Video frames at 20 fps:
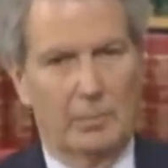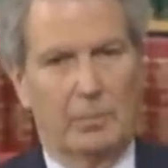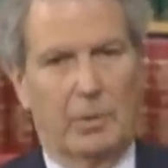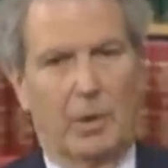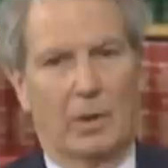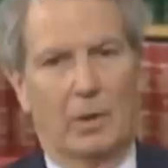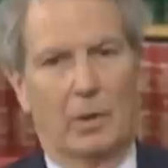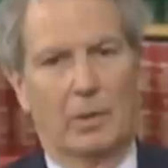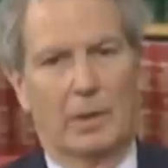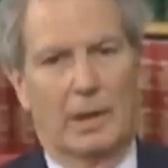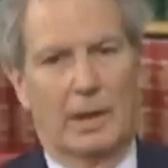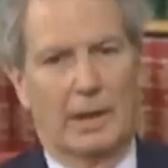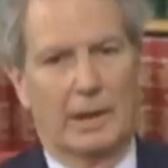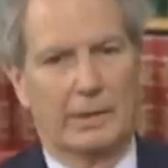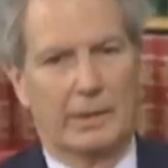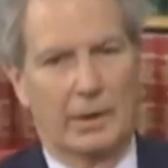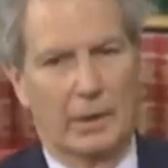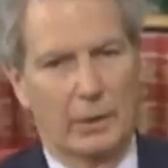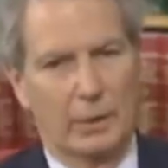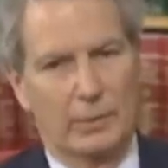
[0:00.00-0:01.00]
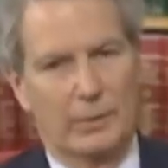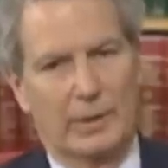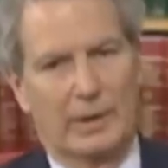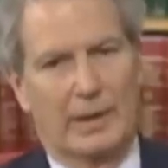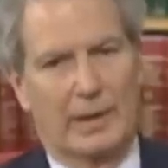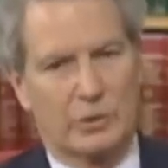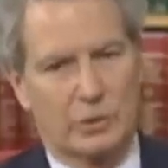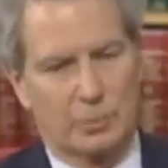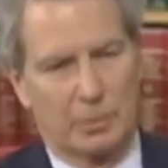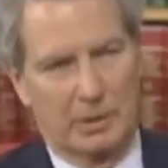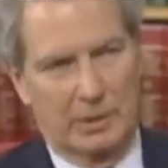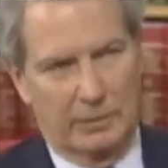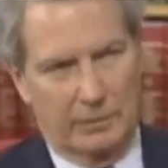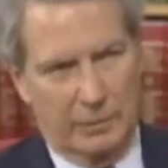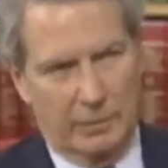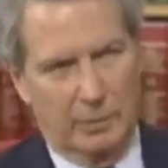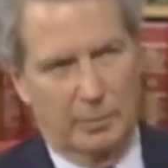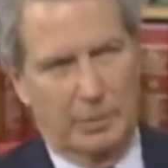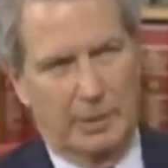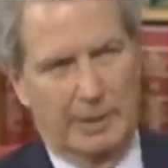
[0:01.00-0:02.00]
Paul, I know that I speak
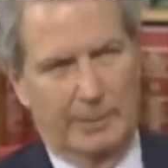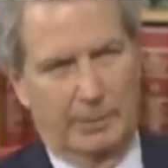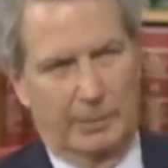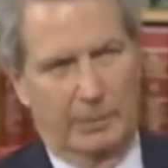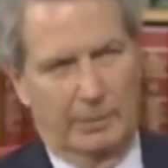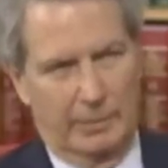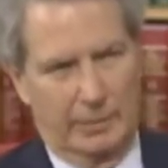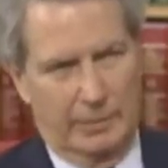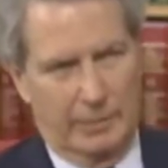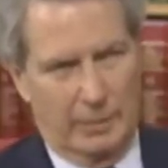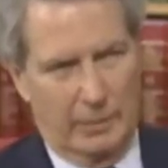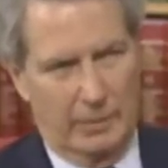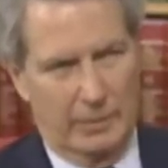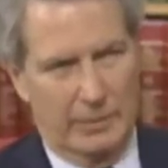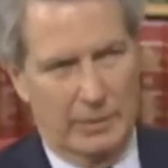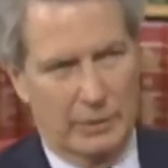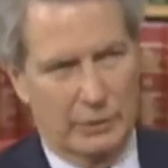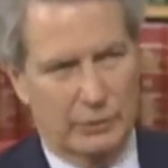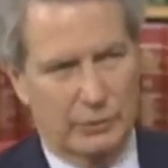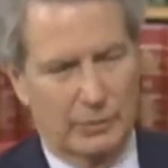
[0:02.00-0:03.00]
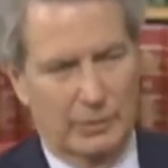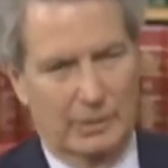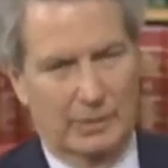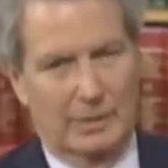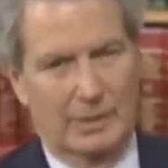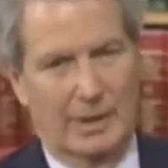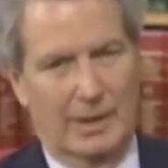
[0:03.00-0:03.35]
for the people of the 3rd District.